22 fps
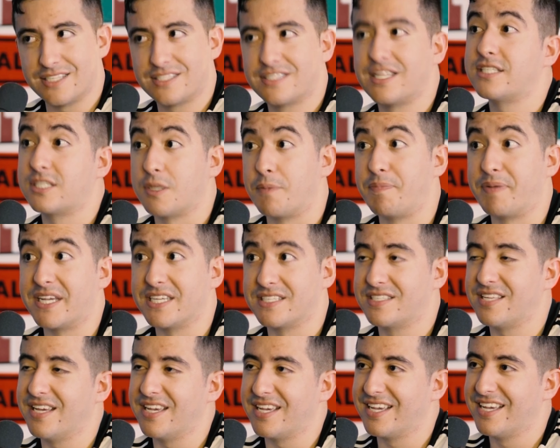That's the
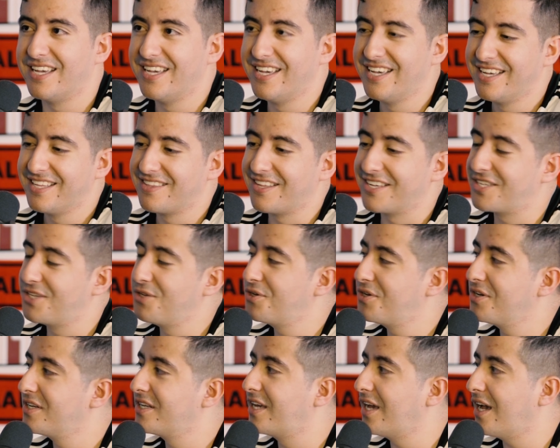biggest thing. Like, you
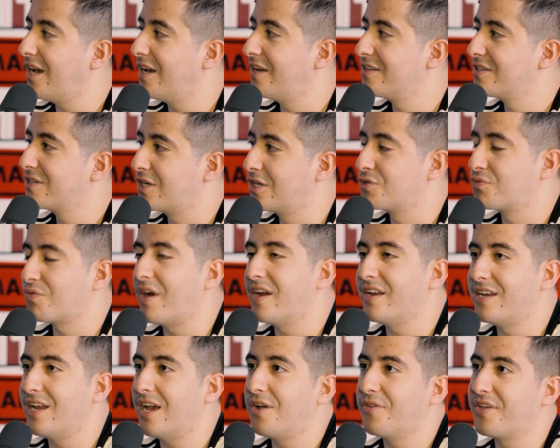could get because
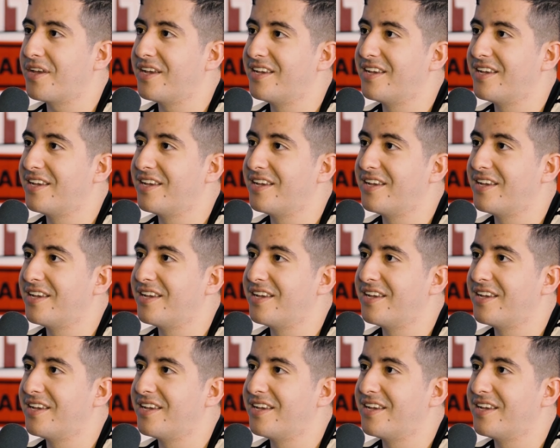right now